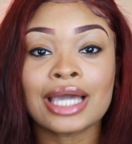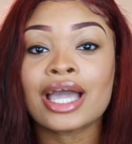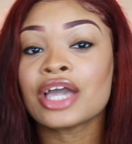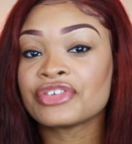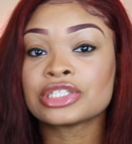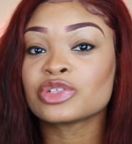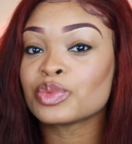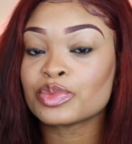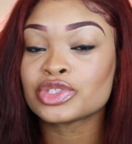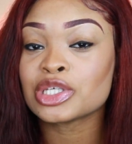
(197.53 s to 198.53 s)
not having
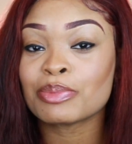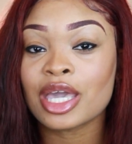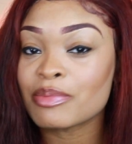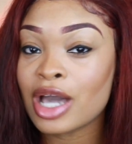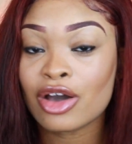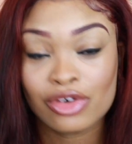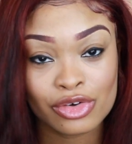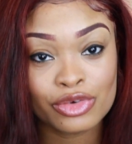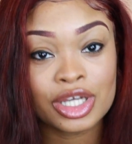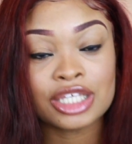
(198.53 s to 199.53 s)
to to make my
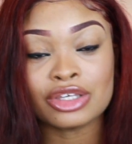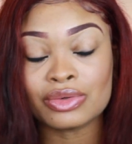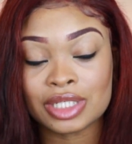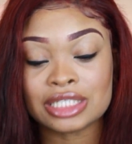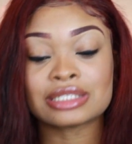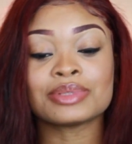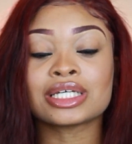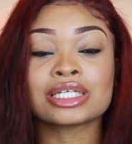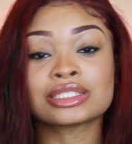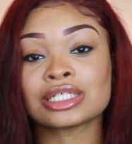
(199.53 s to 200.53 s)
own units
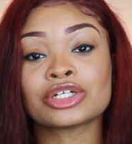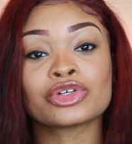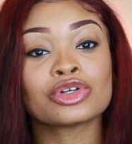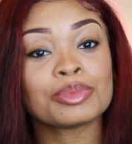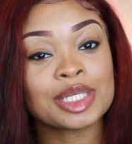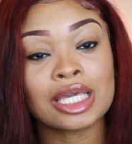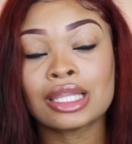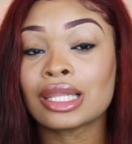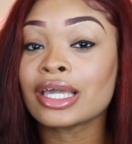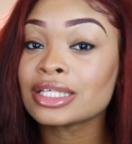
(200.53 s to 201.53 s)
because a girl be
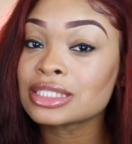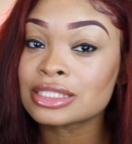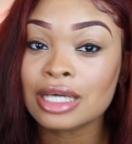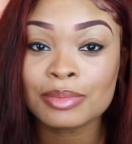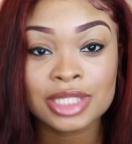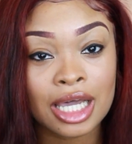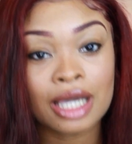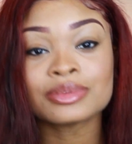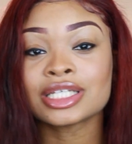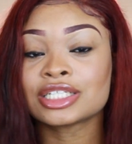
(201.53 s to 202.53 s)
lazy
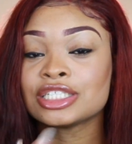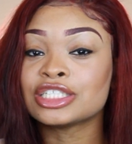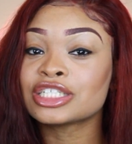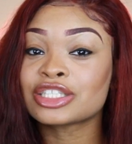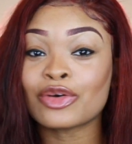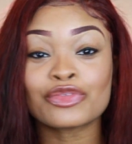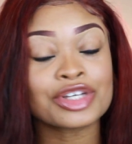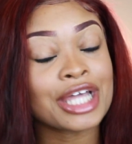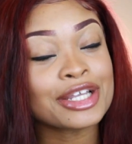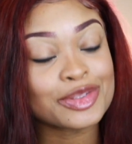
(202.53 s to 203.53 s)
sometimes and she just don't
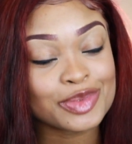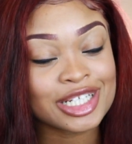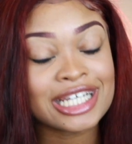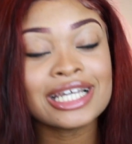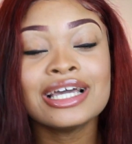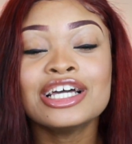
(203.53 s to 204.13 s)
feel like doing it